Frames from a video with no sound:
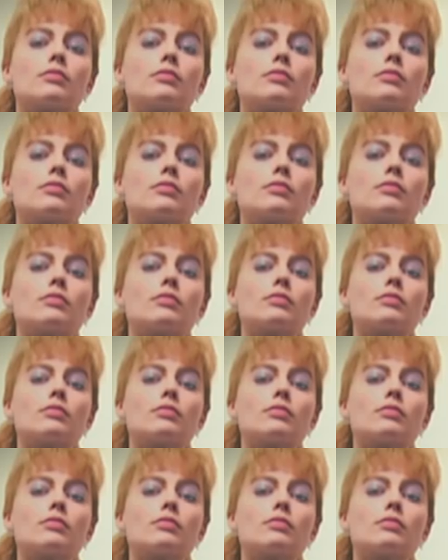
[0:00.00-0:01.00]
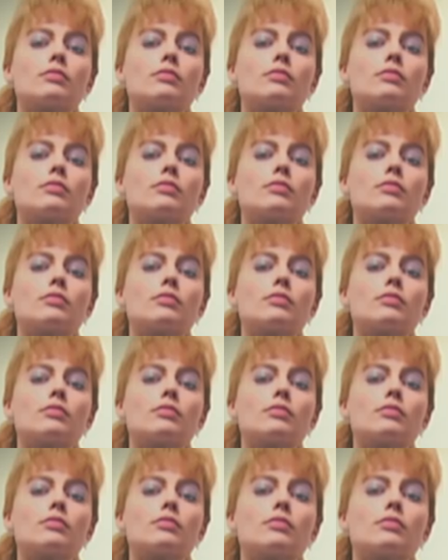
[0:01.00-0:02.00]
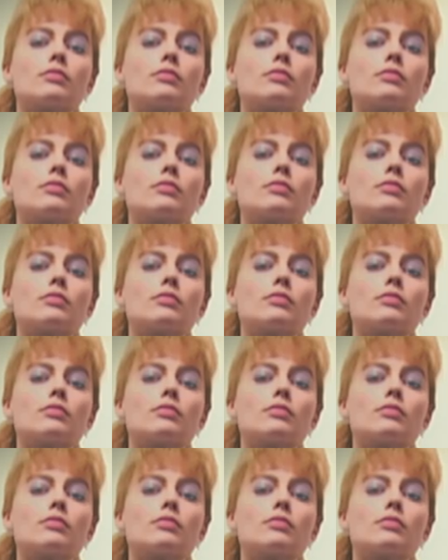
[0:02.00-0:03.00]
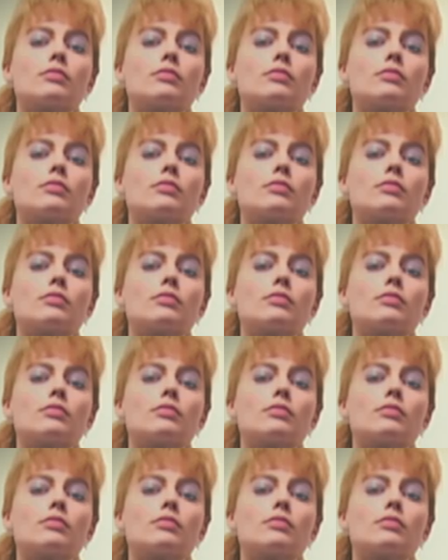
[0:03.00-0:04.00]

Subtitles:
[no speech]